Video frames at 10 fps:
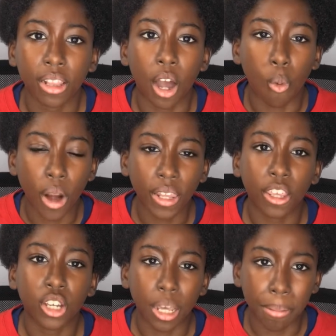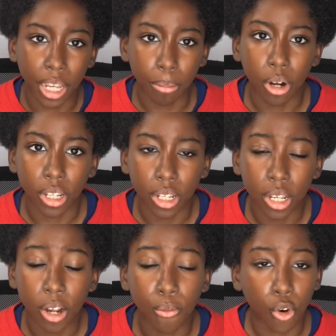A way that you can make money.
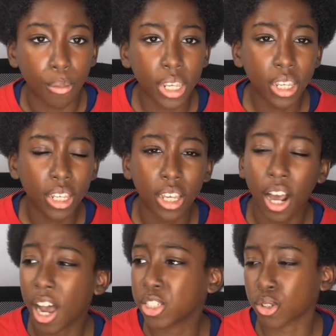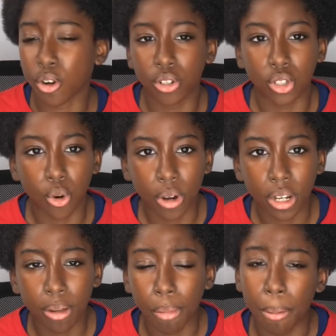For me, I started
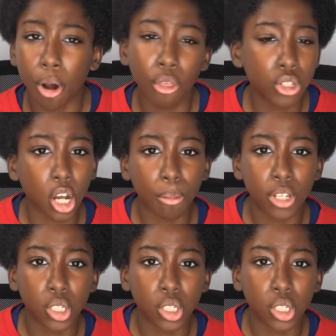sewing. My mother taught me